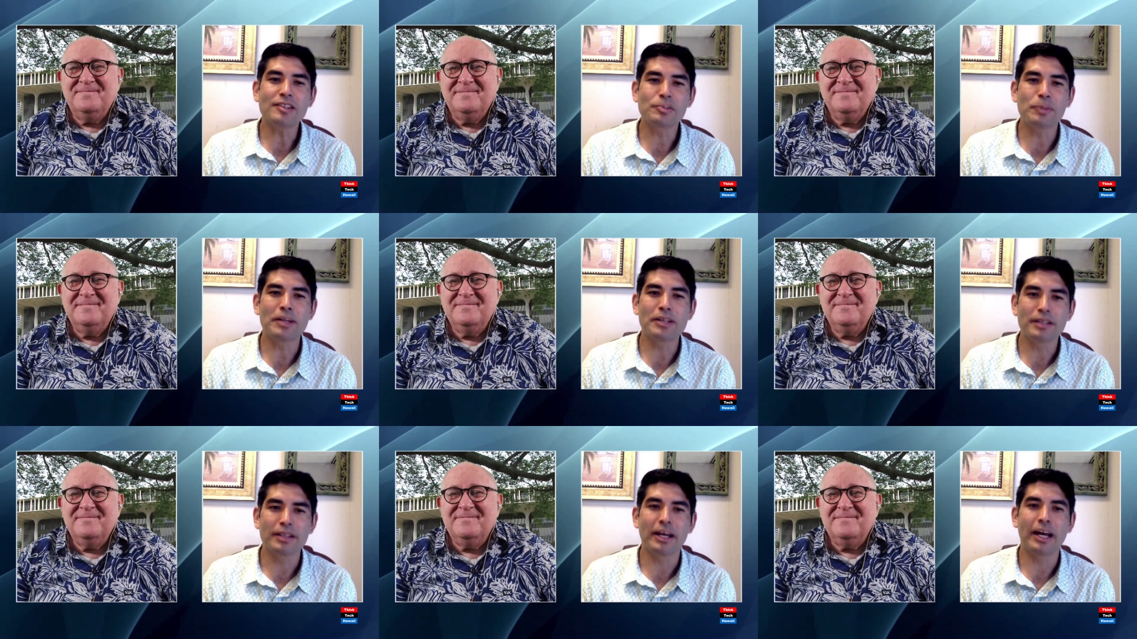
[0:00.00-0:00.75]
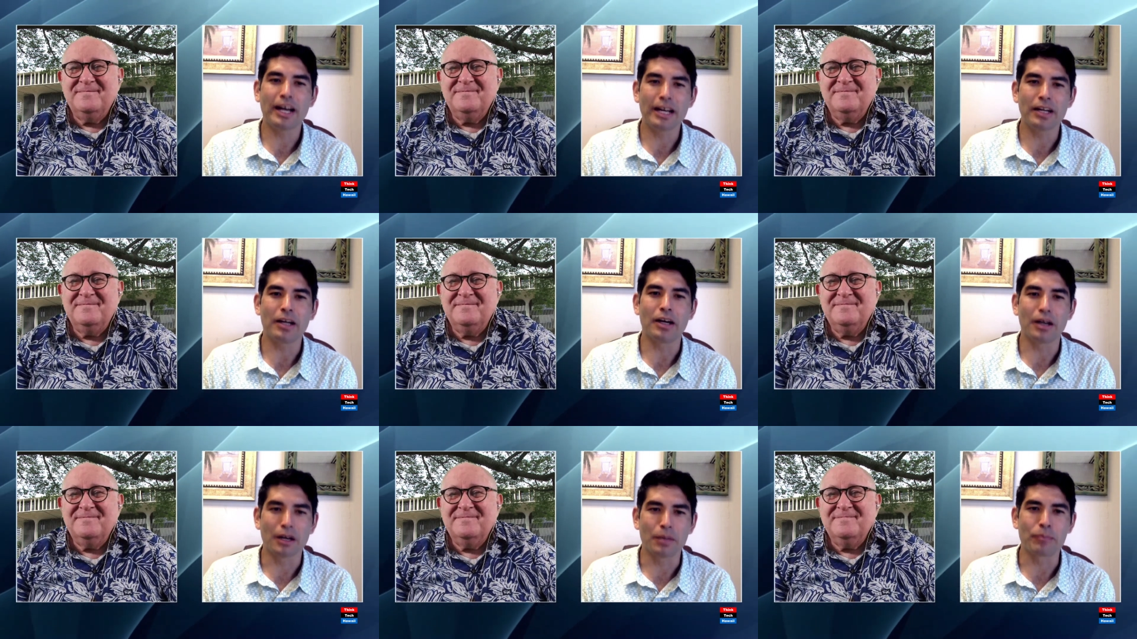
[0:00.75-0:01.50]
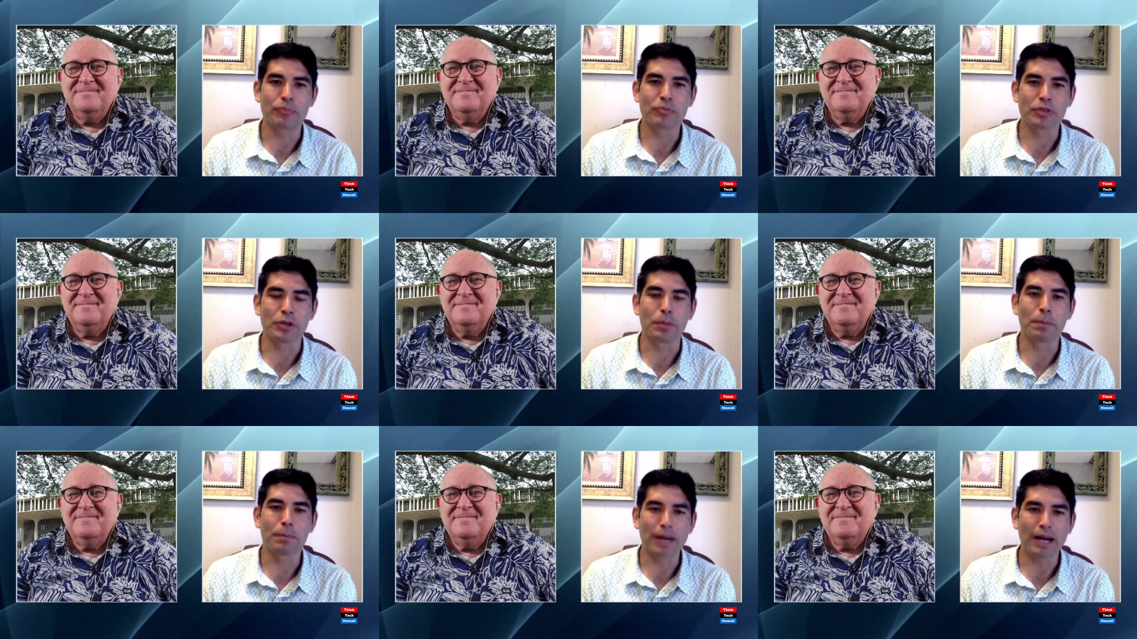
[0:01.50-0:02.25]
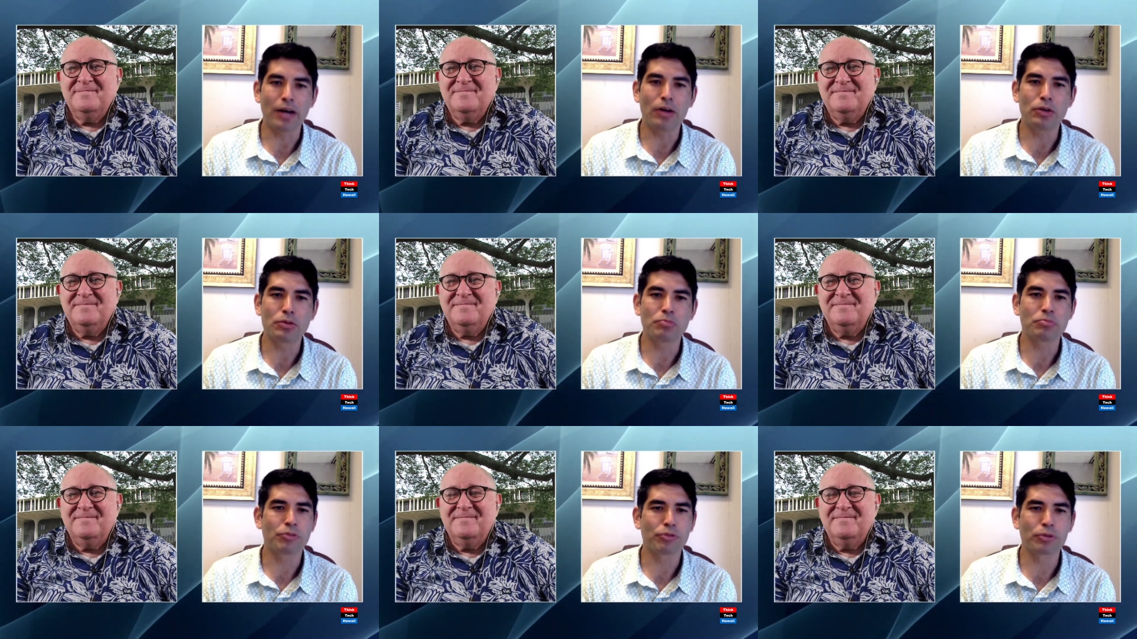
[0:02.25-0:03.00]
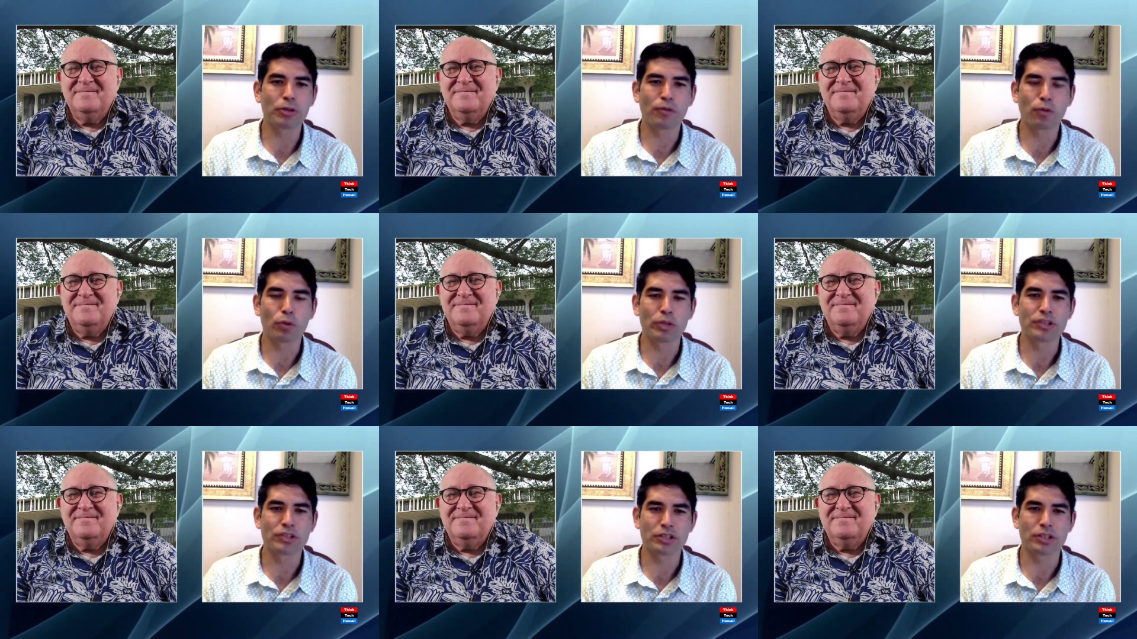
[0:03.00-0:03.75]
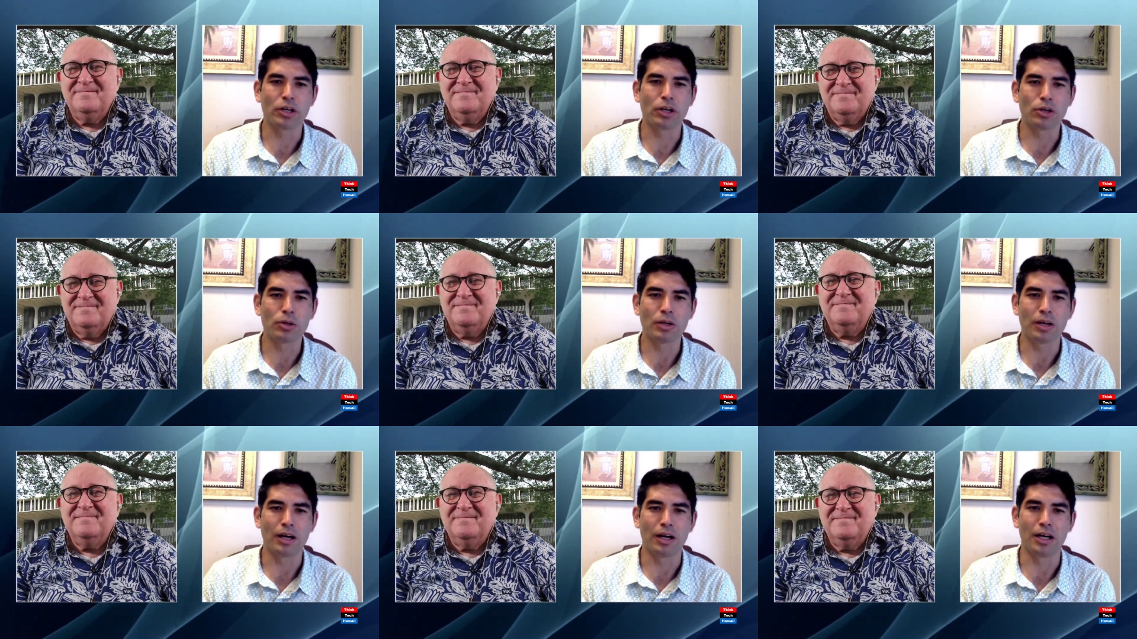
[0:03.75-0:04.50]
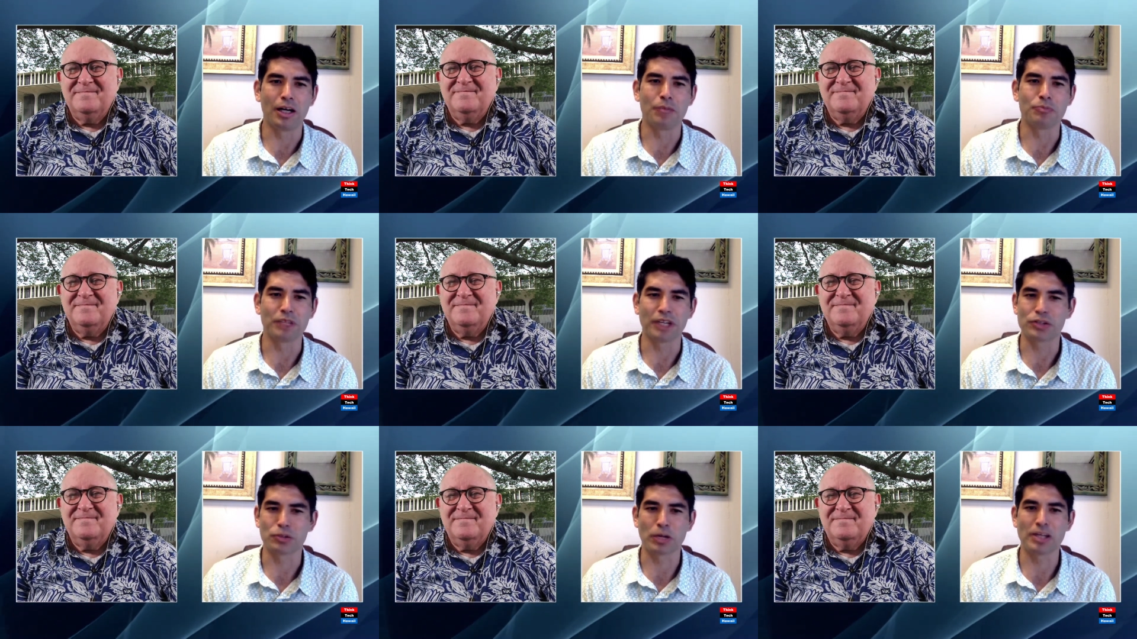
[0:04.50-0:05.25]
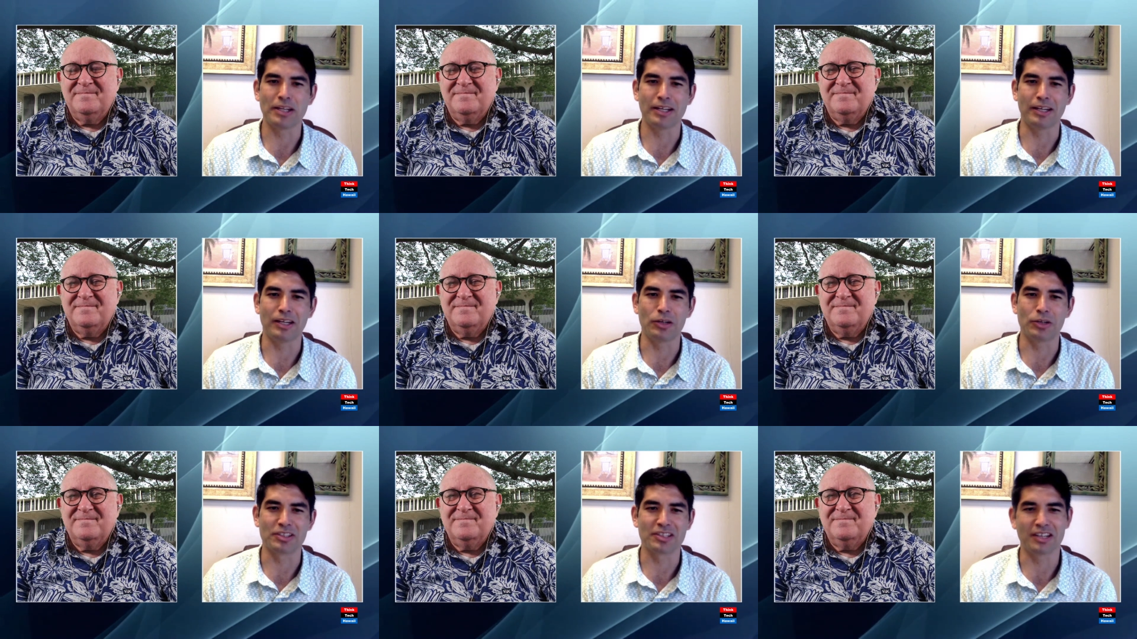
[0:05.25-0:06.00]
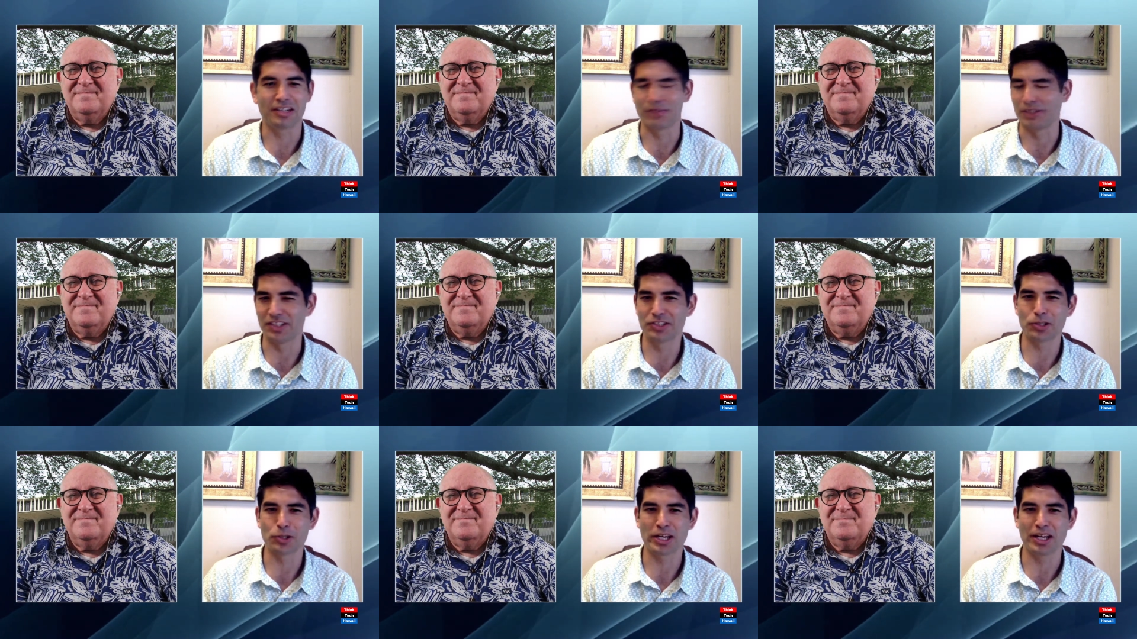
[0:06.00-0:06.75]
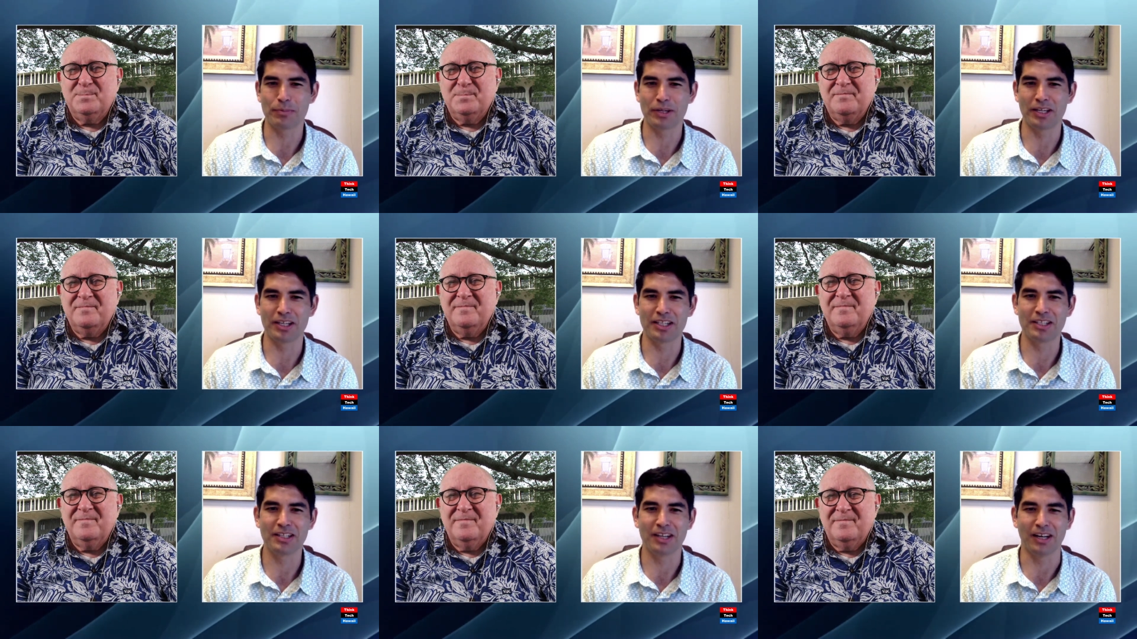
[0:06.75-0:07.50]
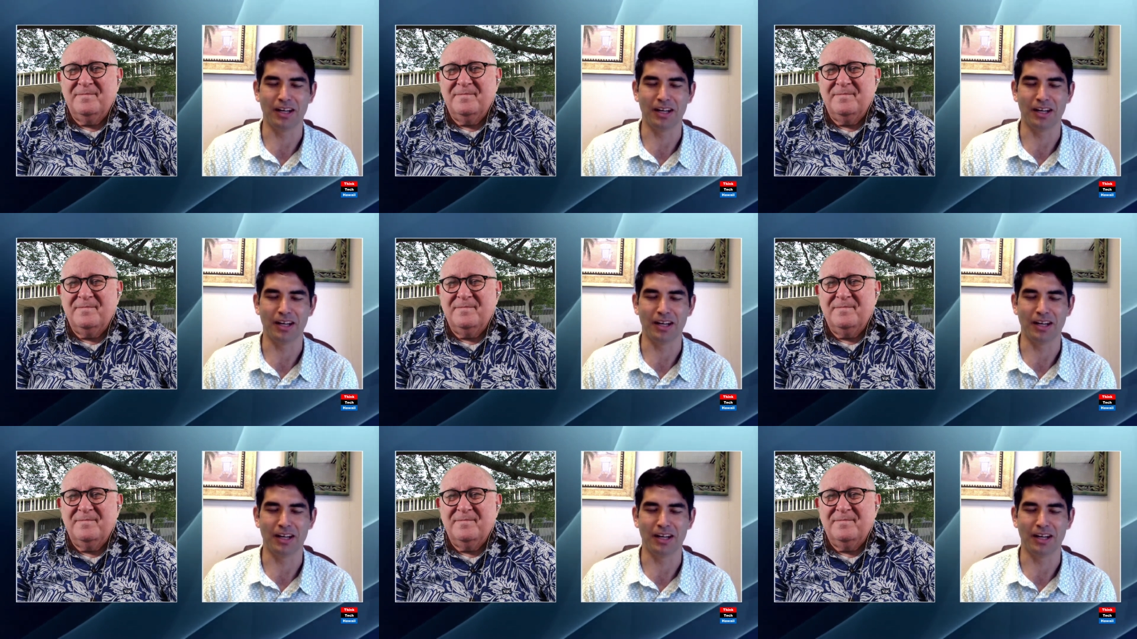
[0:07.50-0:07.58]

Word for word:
Speaker 1: I suspended that. Um, you know, about three or four weeks ago. Um, yeah, so right now it's kind of a digital campaign.